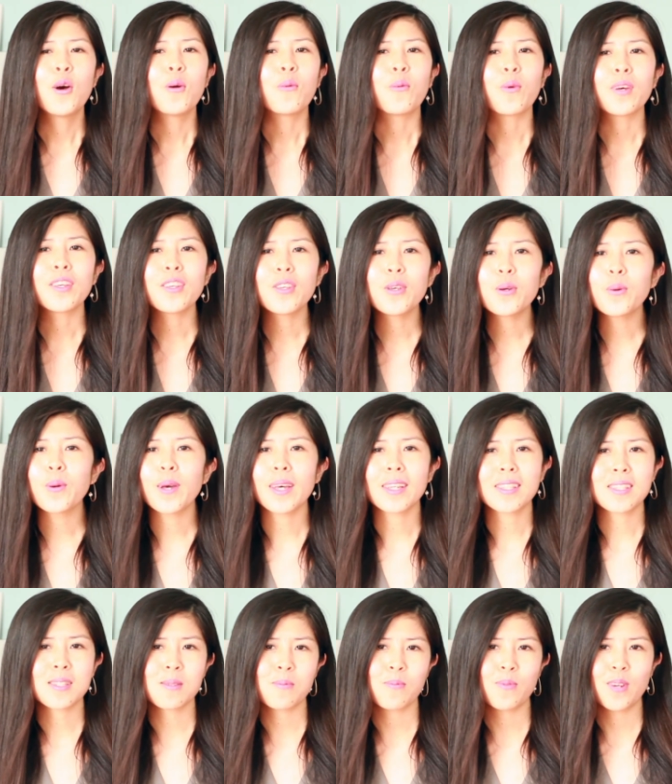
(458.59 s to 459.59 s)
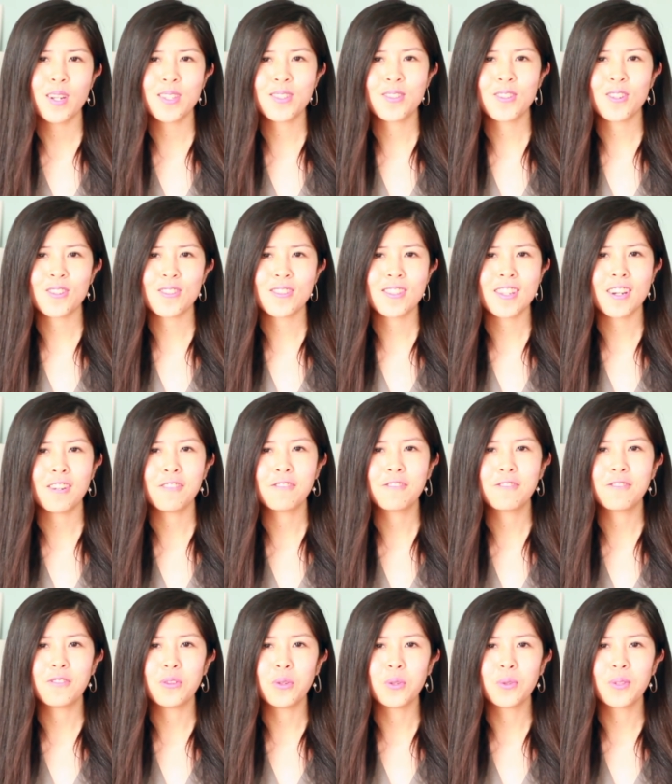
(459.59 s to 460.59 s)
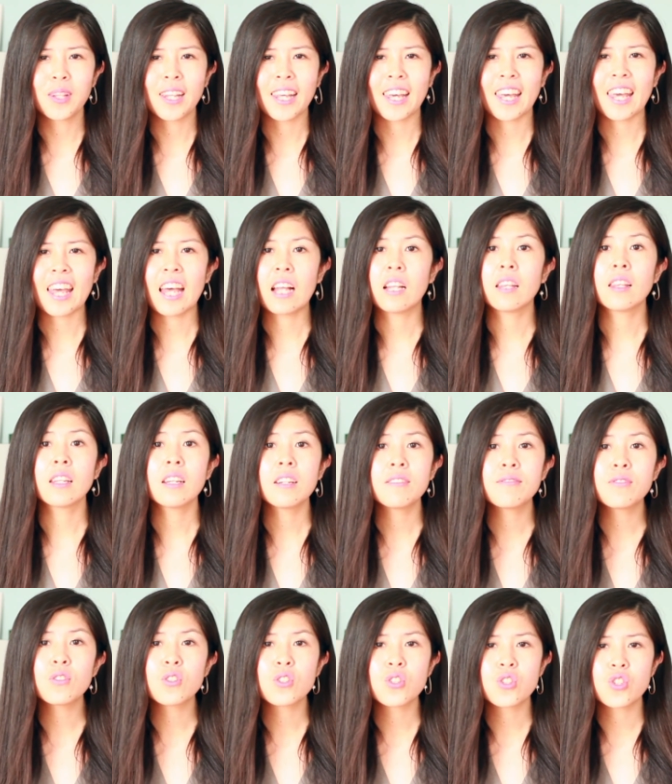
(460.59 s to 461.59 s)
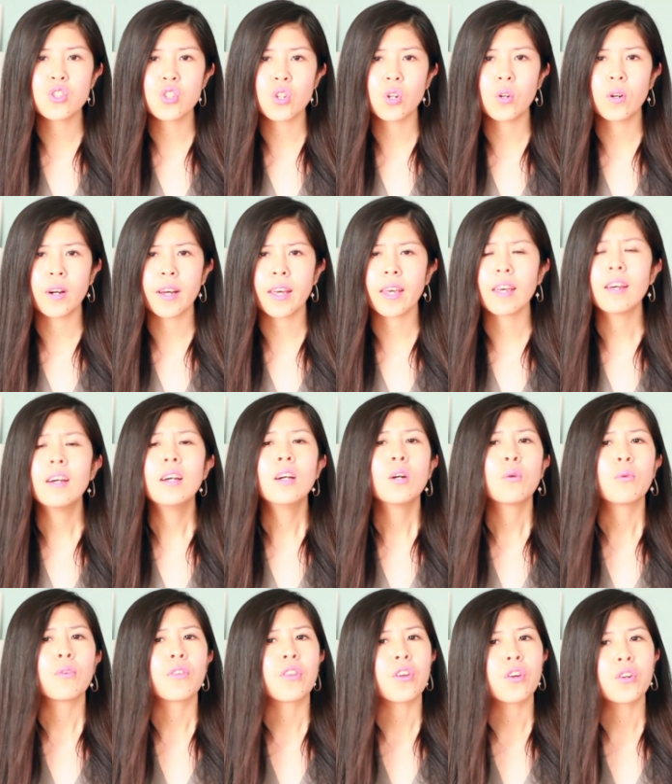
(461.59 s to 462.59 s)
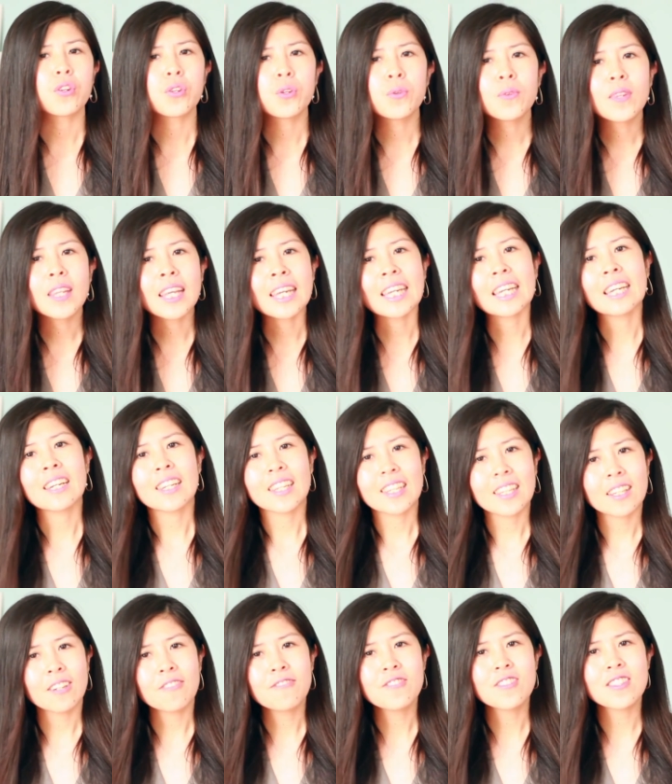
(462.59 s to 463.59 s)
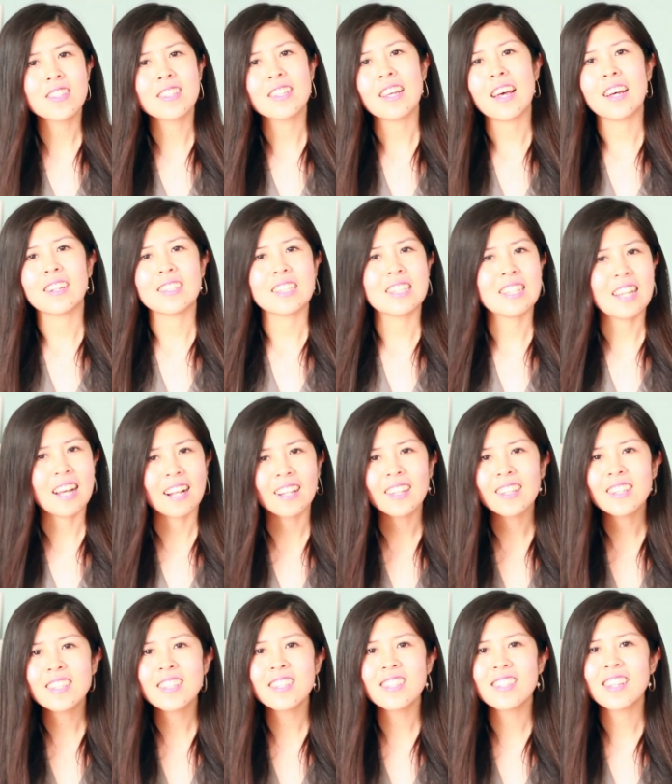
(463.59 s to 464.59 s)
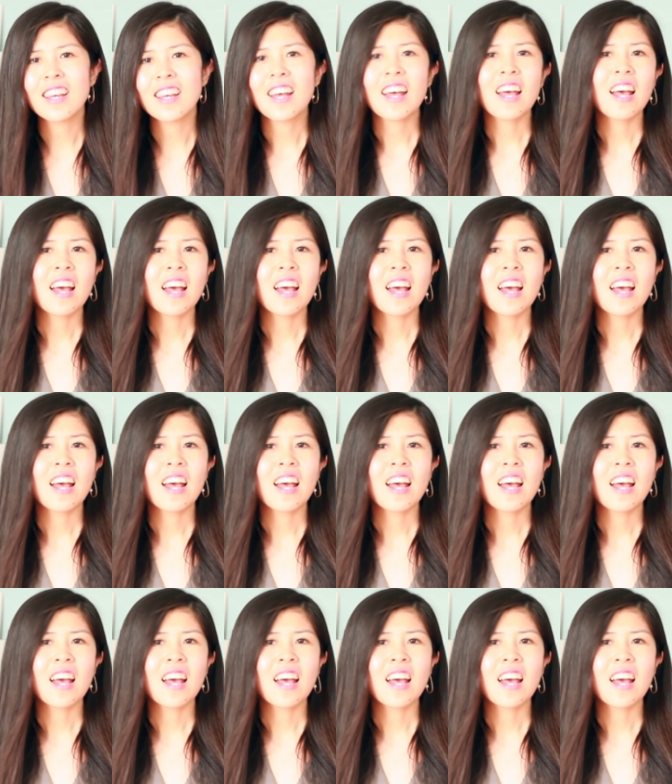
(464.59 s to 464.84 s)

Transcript: when you express yourself fully and live your joy with your unique gifts and talents,